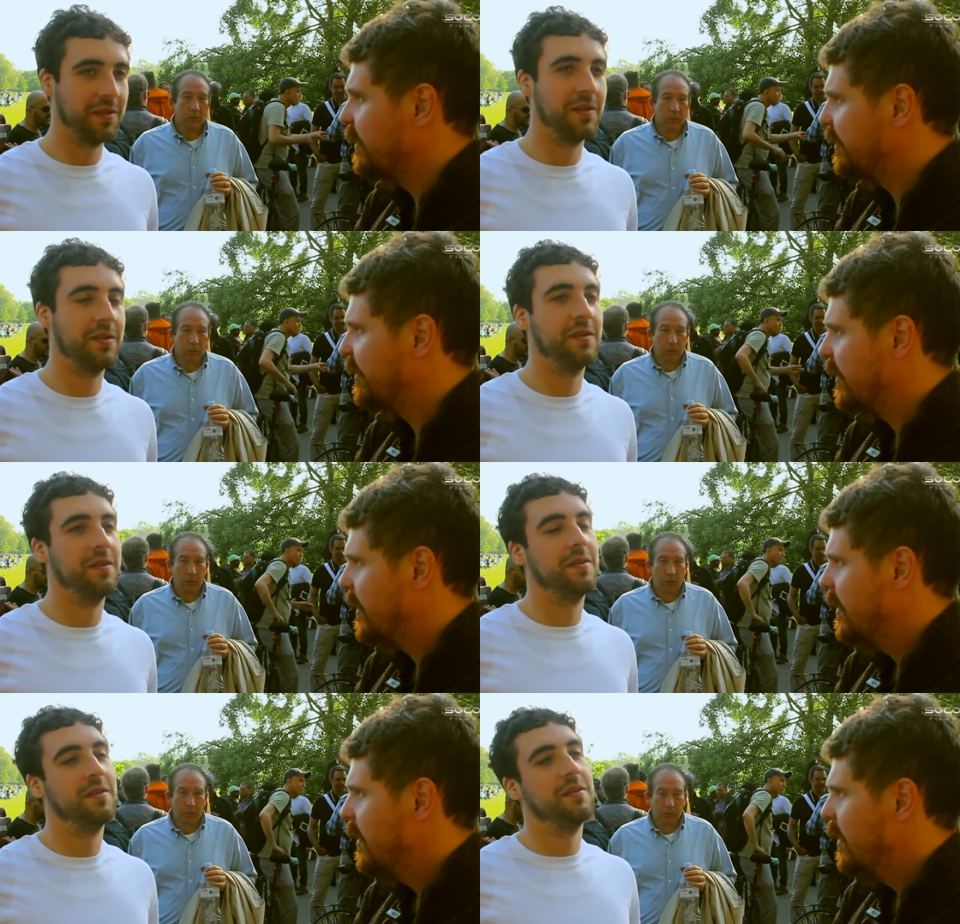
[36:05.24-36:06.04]
Speaker 1: with.
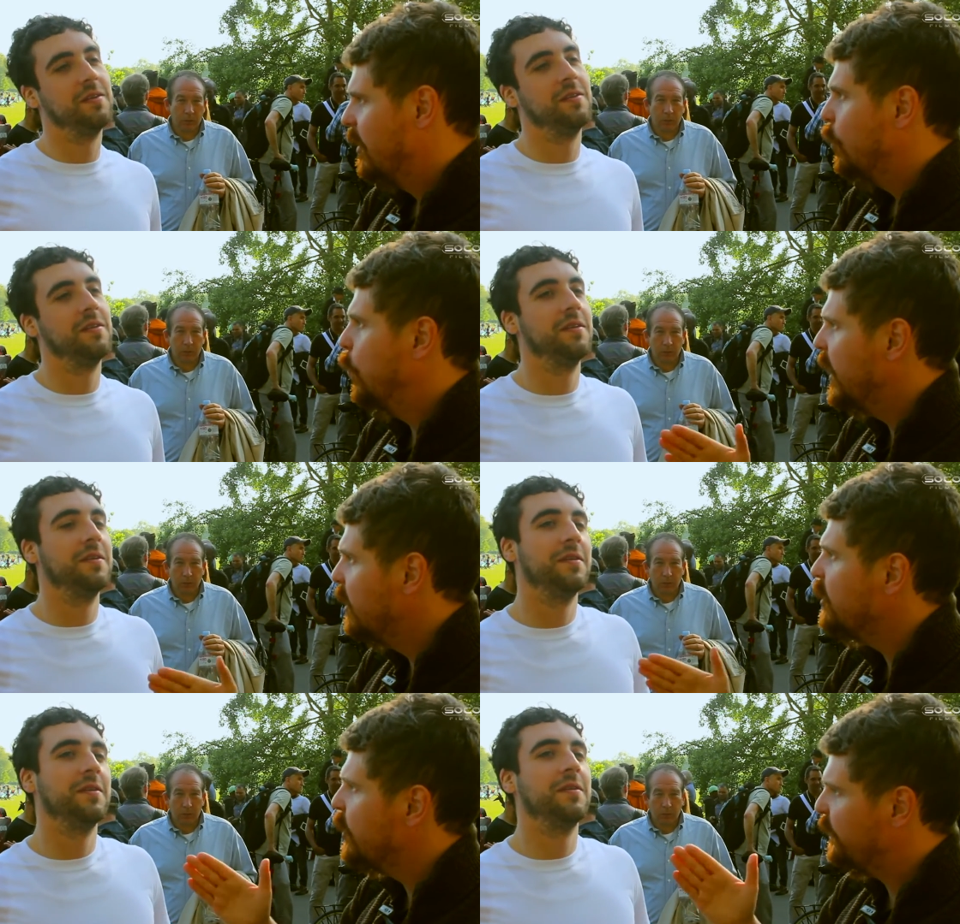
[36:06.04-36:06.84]

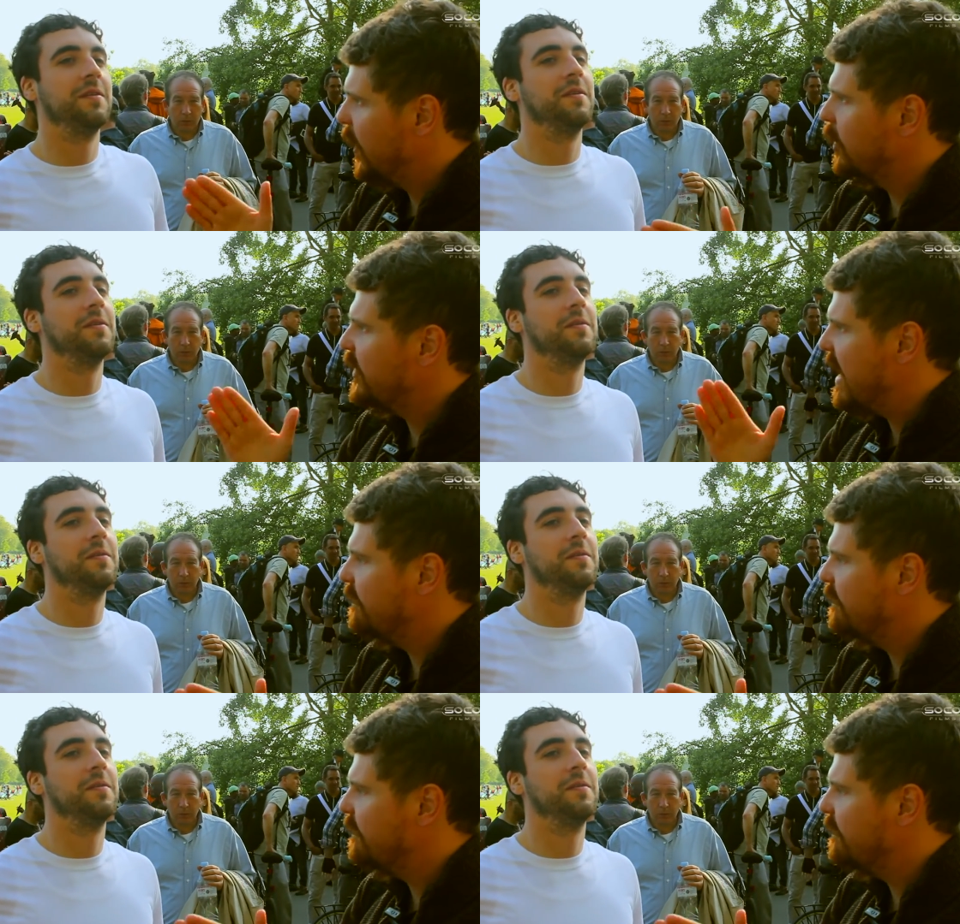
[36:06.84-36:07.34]
Will you follow the